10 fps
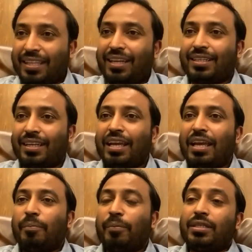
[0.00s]
there, sir.
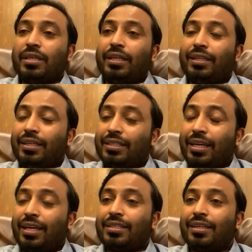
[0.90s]
Means these
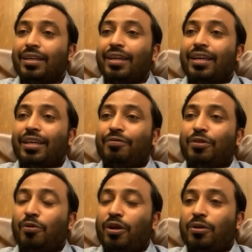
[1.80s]
days, if
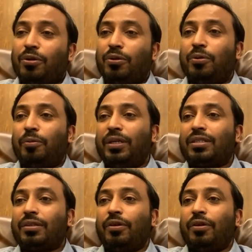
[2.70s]
you are coming